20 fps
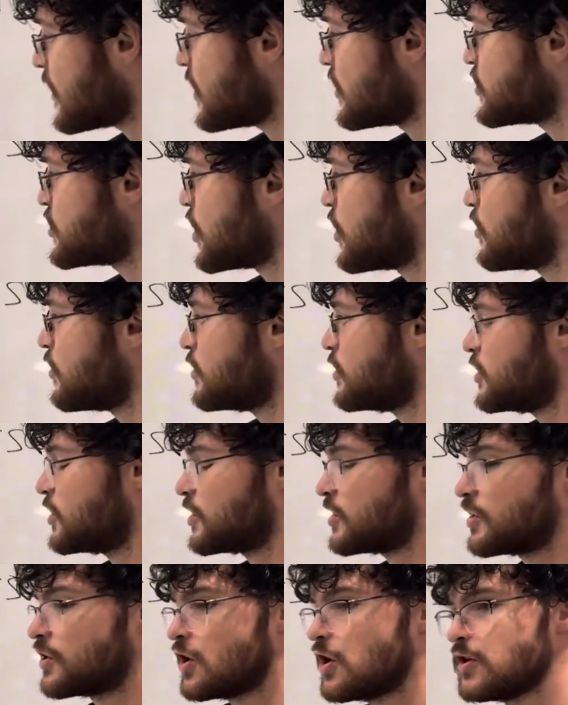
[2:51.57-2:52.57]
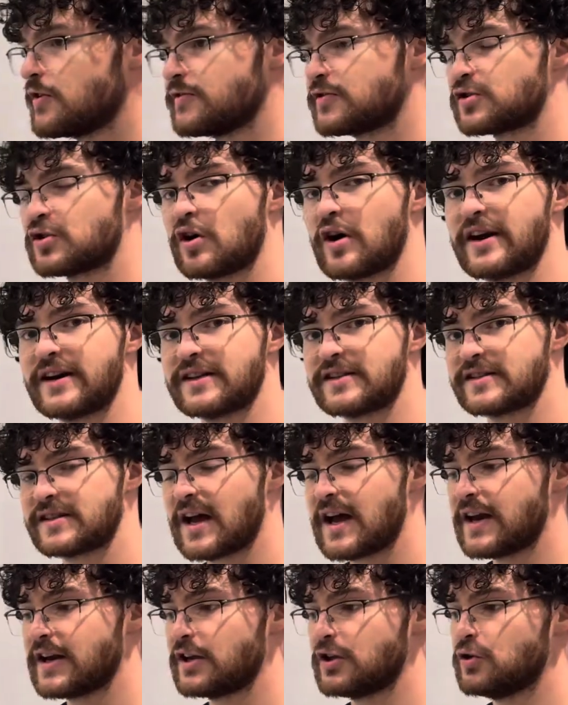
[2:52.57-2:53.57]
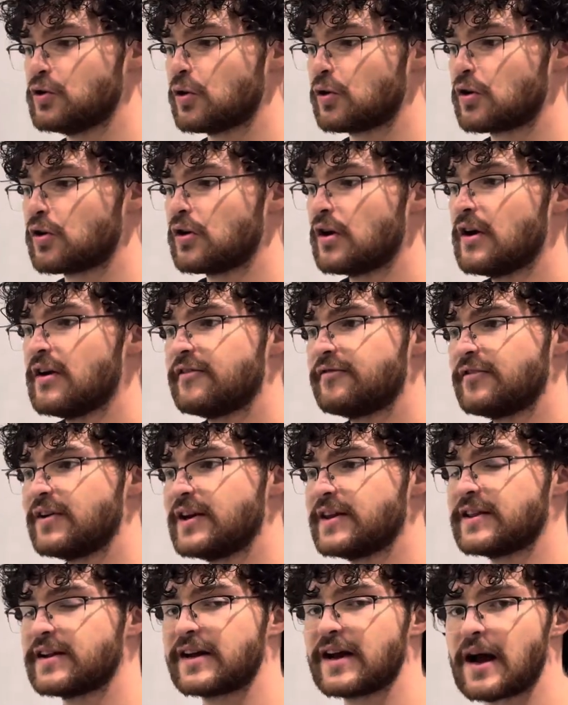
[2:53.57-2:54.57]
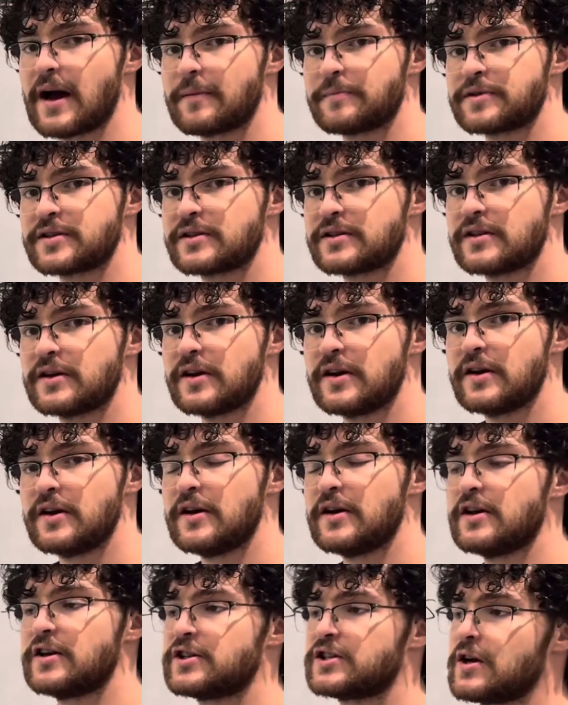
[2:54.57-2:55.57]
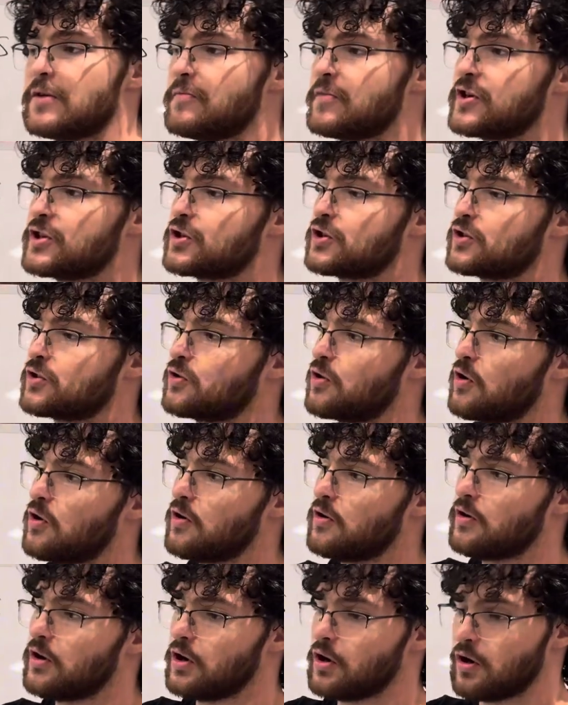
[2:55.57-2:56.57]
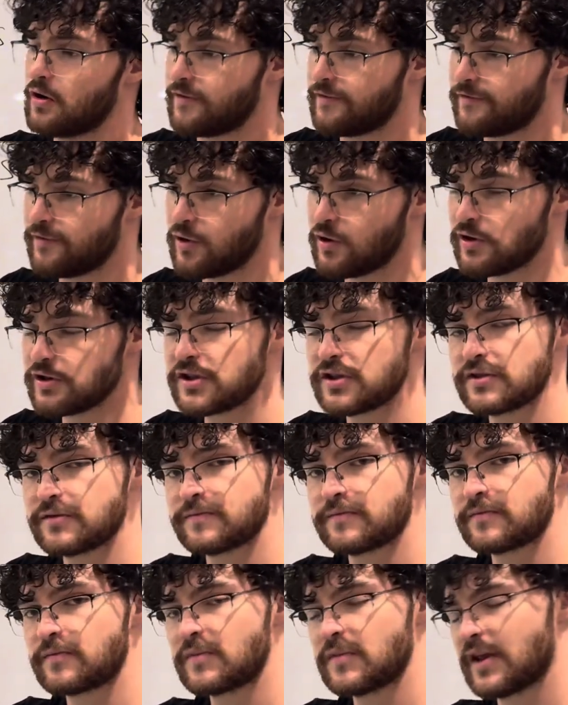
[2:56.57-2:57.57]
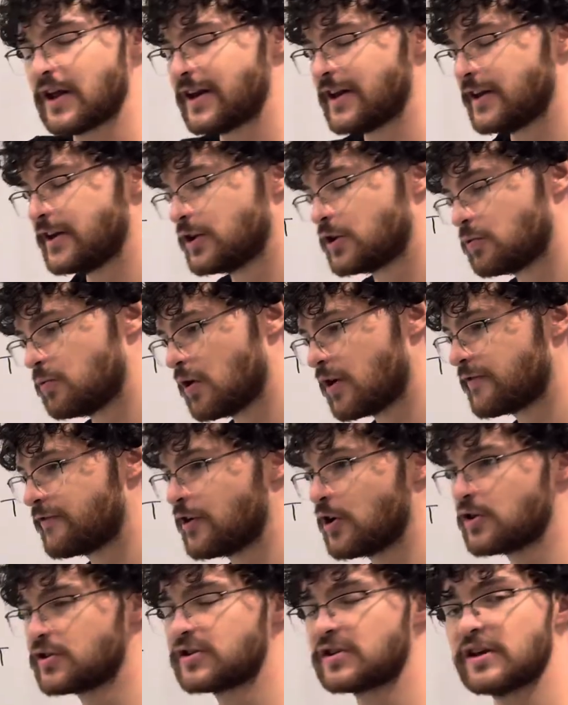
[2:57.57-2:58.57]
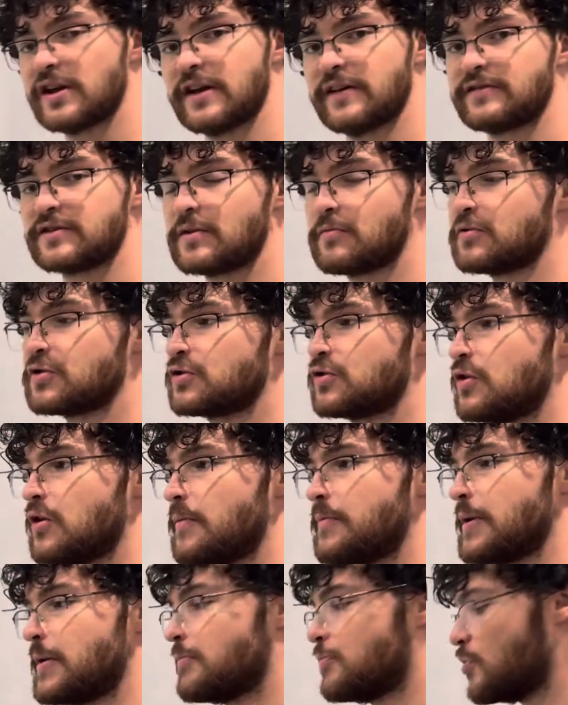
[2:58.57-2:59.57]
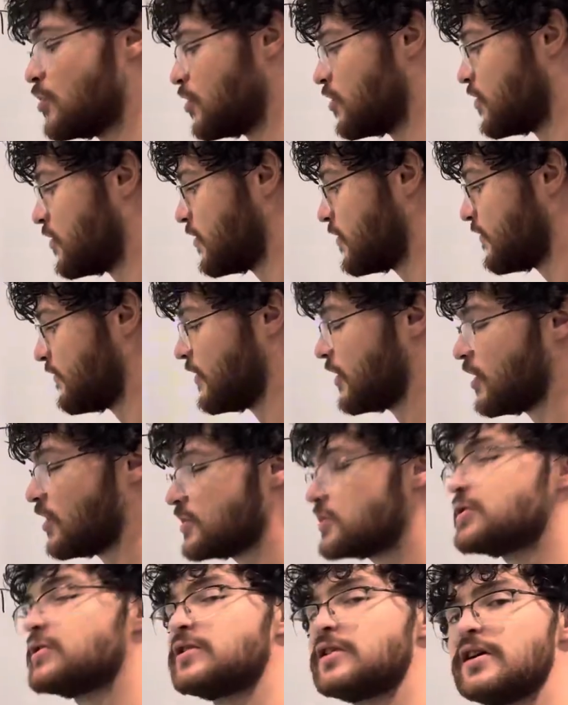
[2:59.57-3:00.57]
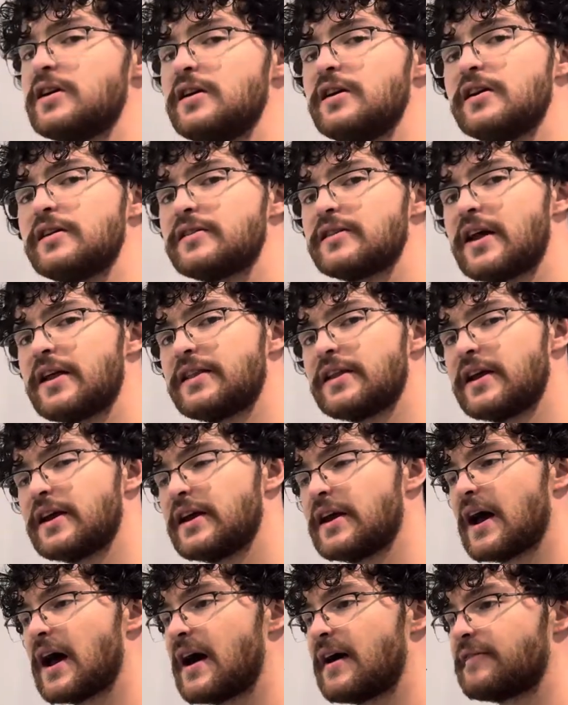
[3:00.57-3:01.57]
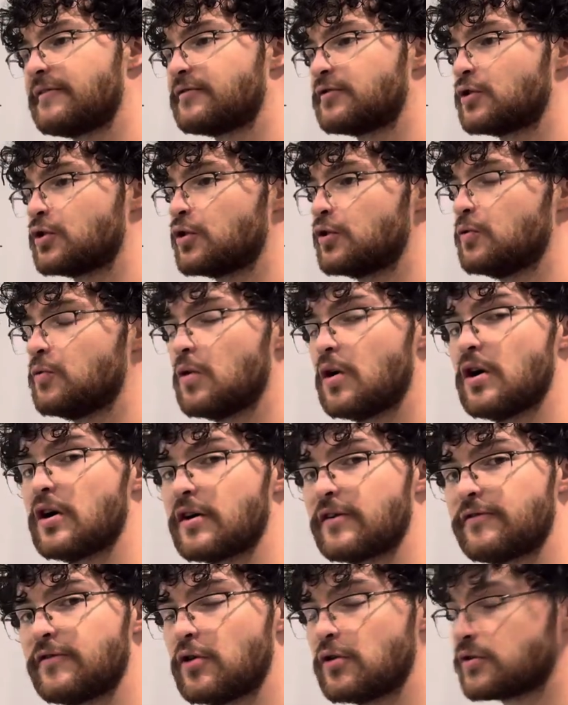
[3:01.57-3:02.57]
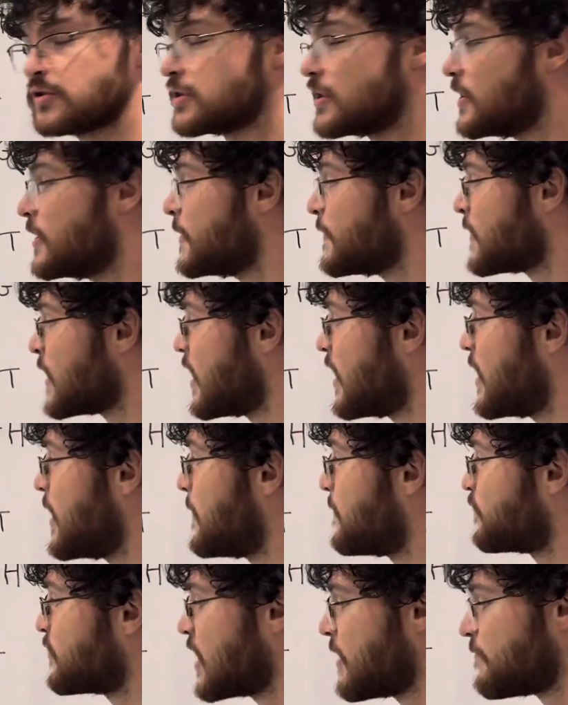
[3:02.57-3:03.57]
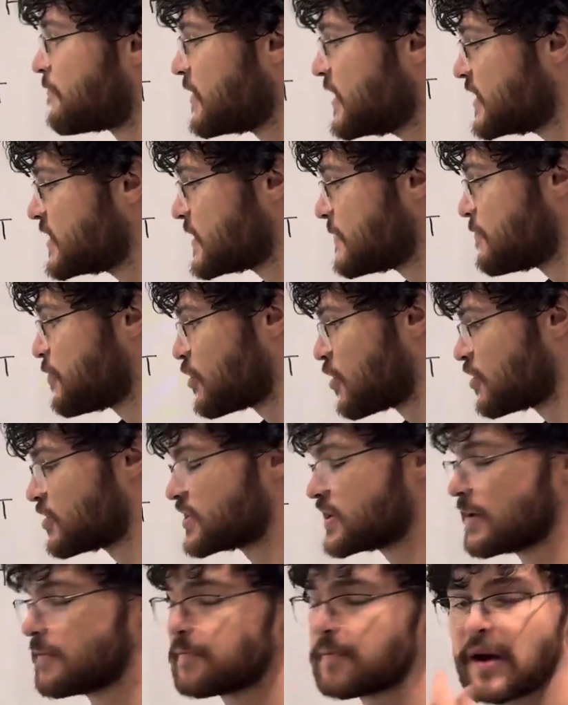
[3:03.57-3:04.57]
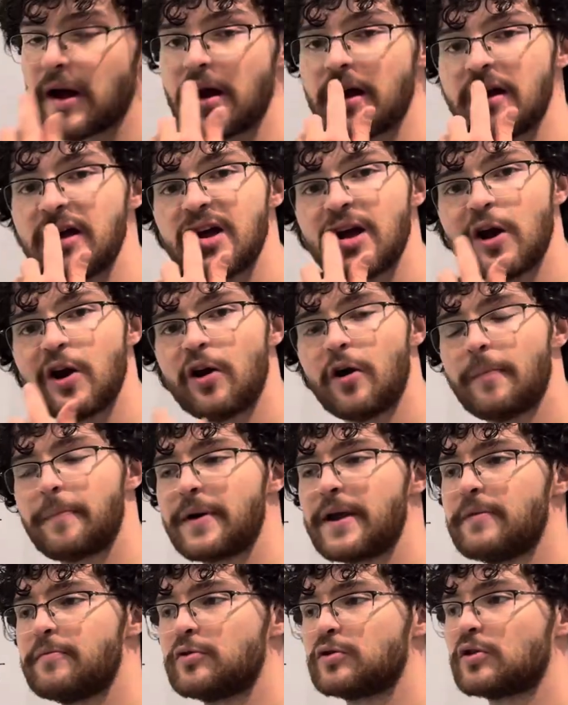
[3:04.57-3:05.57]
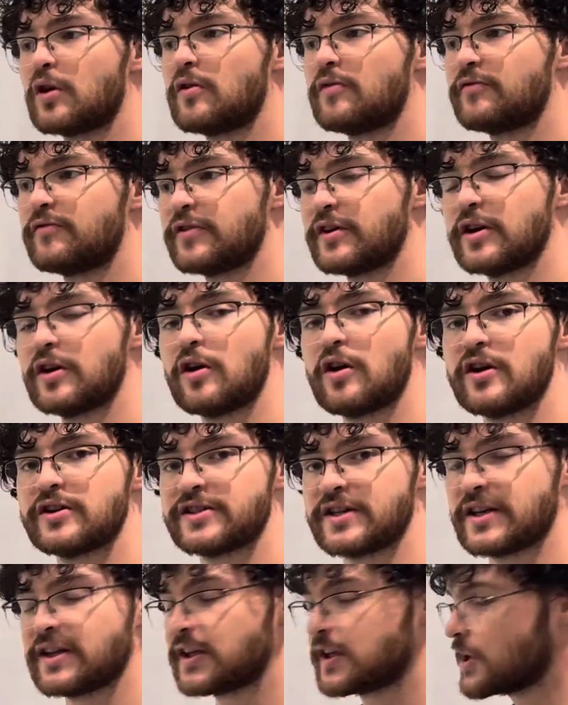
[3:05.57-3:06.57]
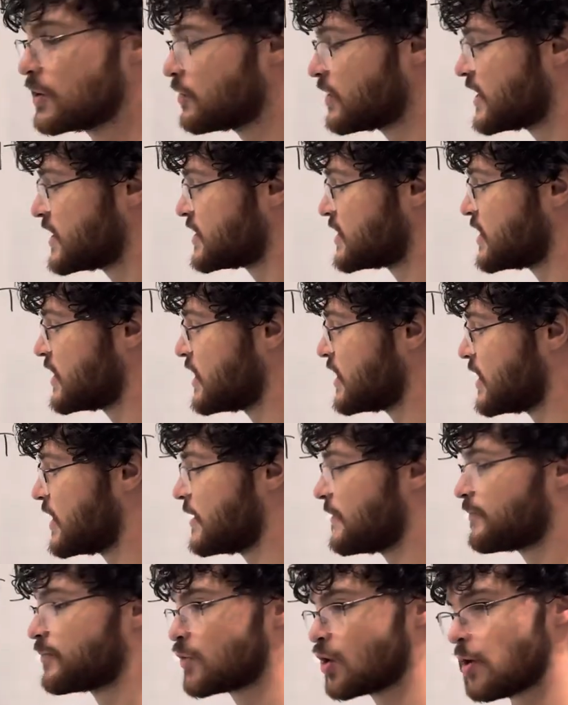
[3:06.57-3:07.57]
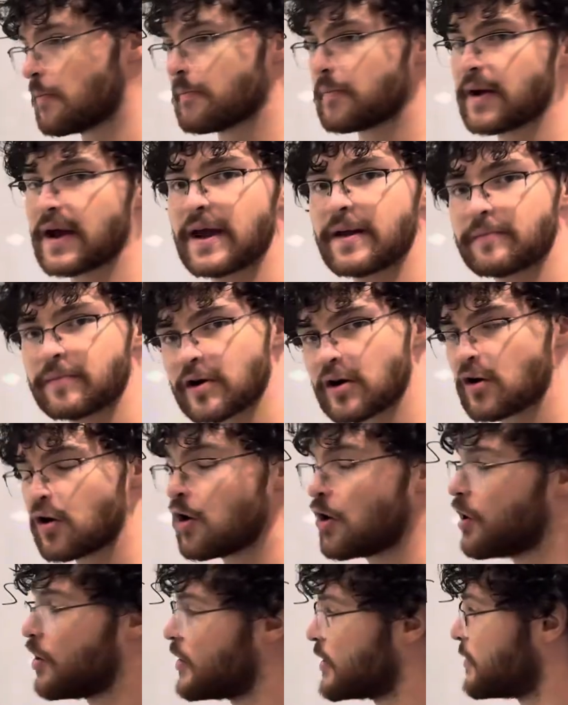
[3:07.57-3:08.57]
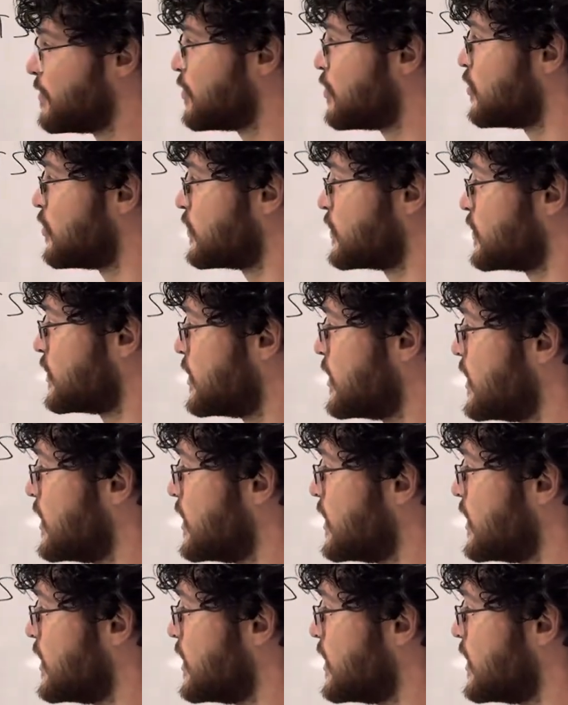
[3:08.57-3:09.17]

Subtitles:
So you kind of start understanding, you're filling the gaps. Someone has got a lot of force, then they need to work velocity. Someone's got a bit more velocity, then they have to work force. A pretty simple concept, but a lot of people don't realize it until they see it on paper or on a board.